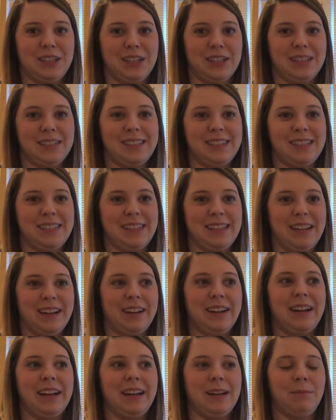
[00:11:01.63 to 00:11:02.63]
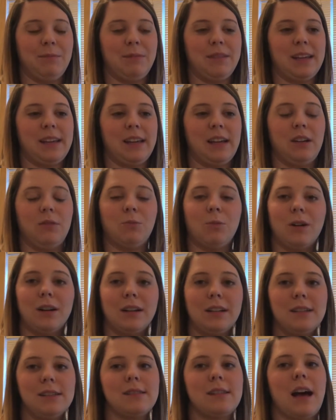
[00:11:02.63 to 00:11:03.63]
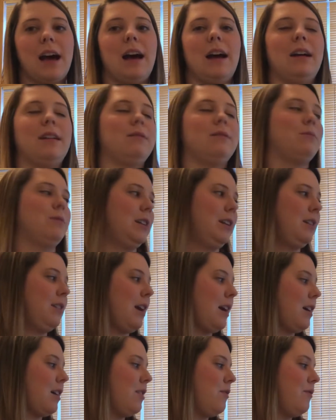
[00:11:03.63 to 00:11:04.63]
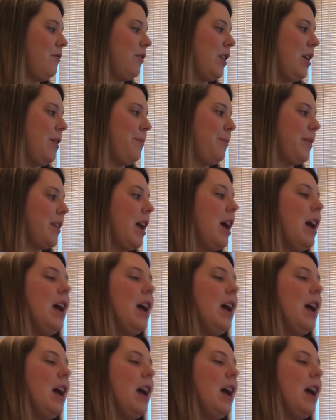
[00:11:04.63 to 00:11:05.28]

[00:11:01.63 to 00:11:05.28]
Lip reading: turns and there I am thinking, what is that? Where did that come from?